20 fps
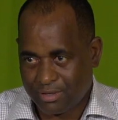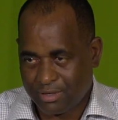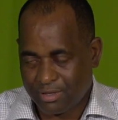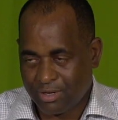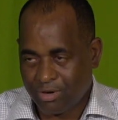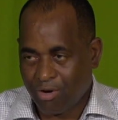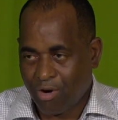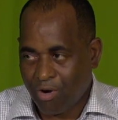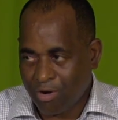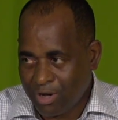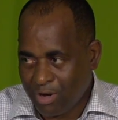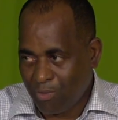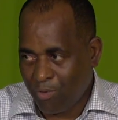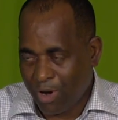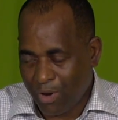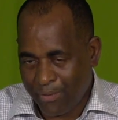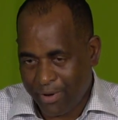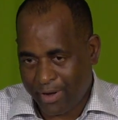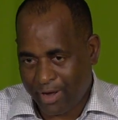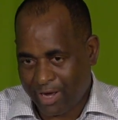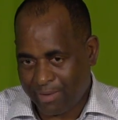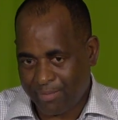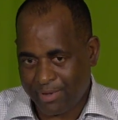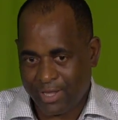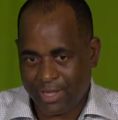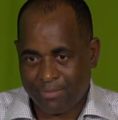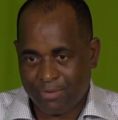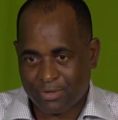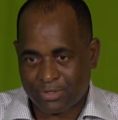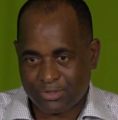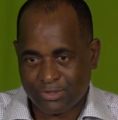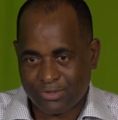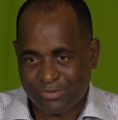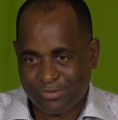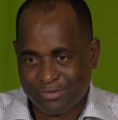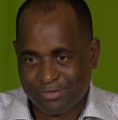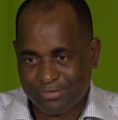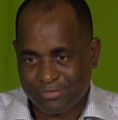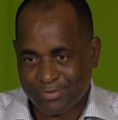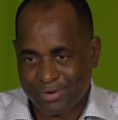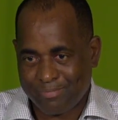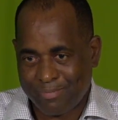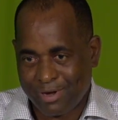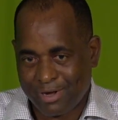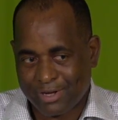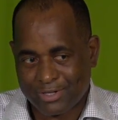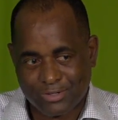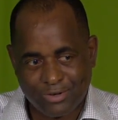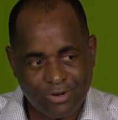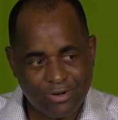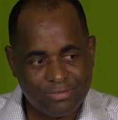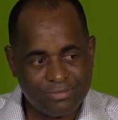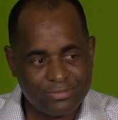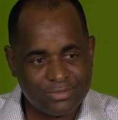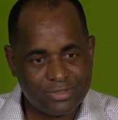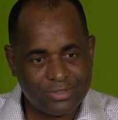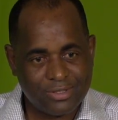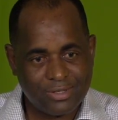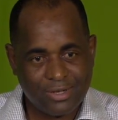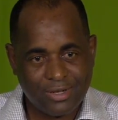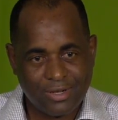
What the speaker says: The only way we're going to be able to rebuild these homes,